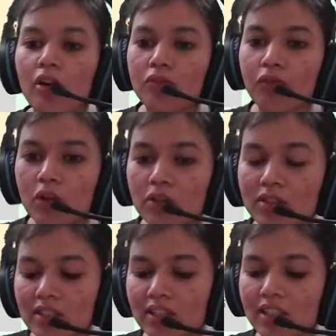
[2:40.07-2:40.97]
alright.
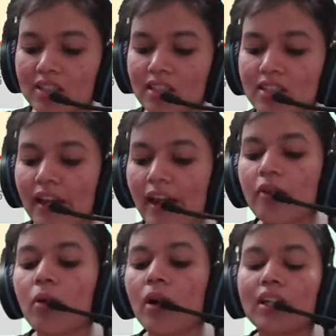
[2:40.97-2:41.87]
And if I ask you,
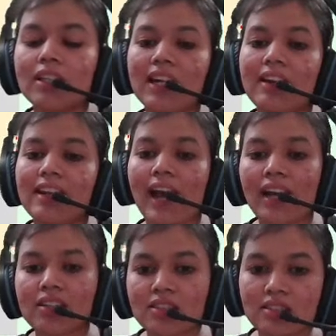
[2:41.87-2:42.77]
where do you get your
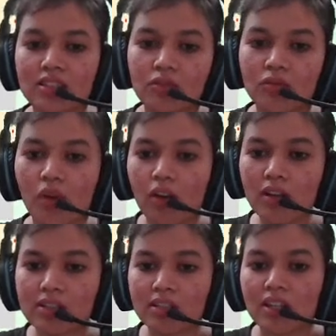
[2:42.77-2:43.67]
food from?
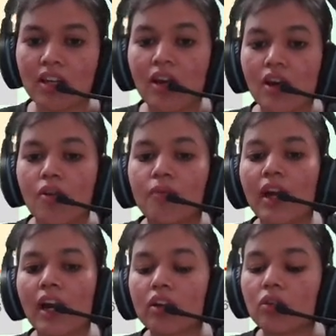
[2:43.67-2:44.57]
The first and the
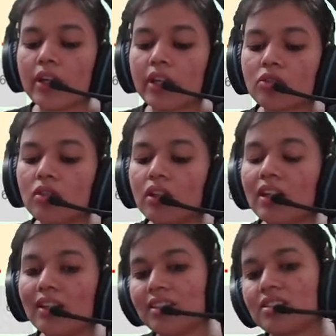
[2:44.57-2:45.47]
most common
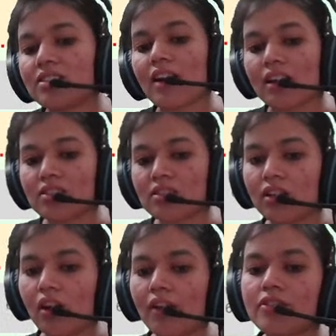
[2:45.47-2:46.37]
answer that
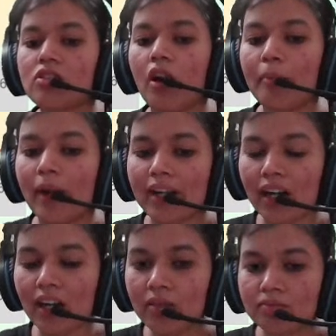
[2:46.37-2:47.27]
I will get
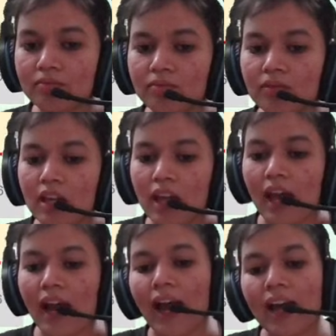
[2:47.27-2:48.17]
is from plants.
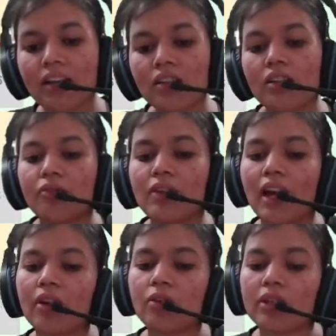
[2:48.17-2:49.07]
Yes, so the basic
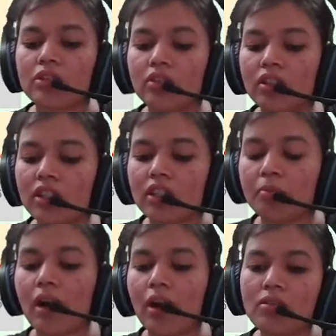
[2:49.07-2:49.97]
answer will be from
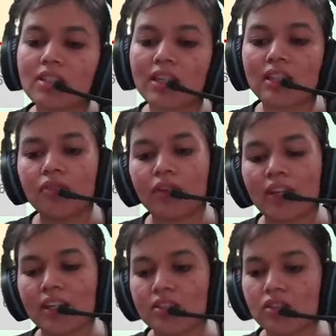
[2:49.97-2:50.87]
plants, and we also
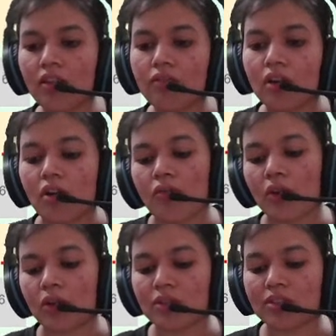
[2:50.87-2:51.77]
get food from
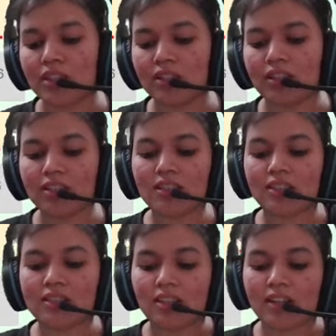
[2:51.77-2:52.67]

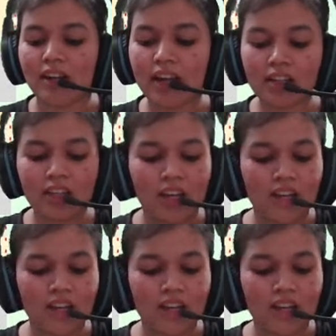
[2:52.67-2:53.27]
animals, right?